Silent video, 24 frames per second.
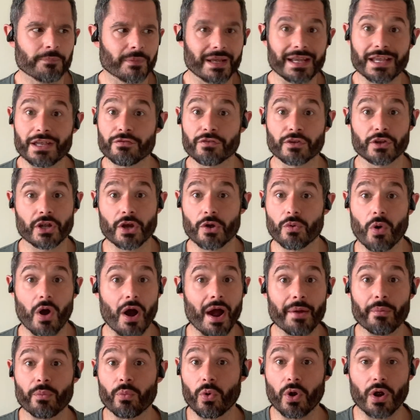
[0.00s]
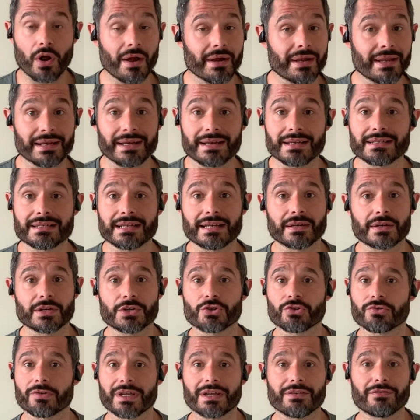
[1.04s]
even though I work in this
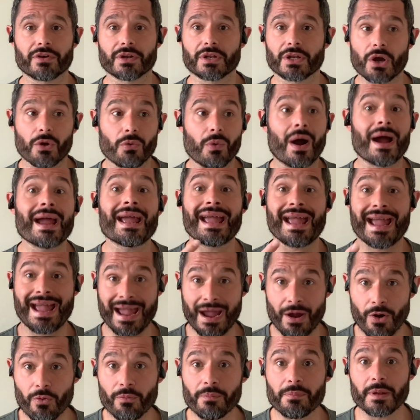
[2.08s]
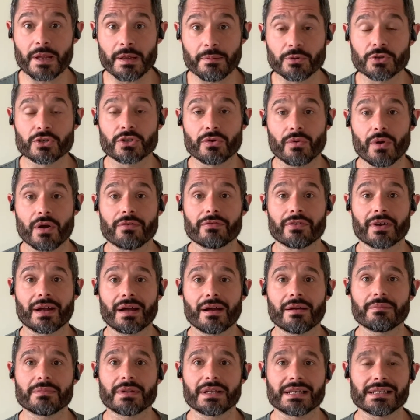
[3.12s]
industry, even though I help people to
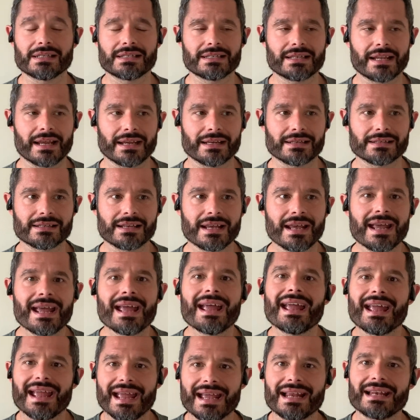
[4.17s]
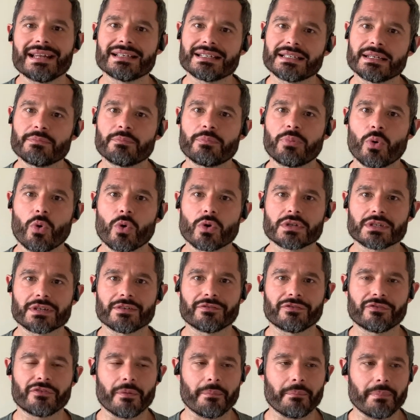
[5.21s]
overcome these things, it is
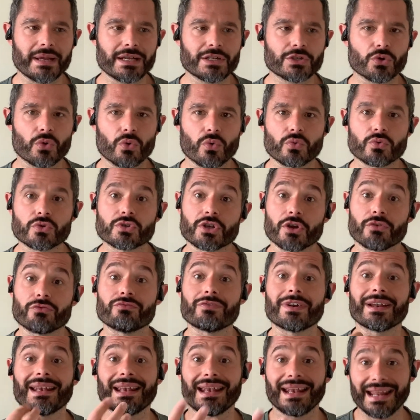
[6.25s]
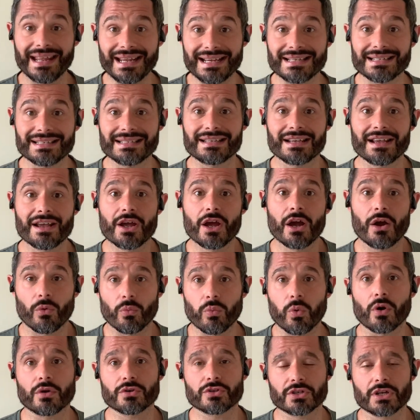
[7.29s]
important for me to also release
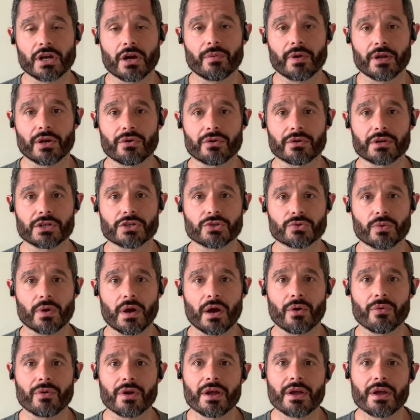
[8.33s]
what's going on as well.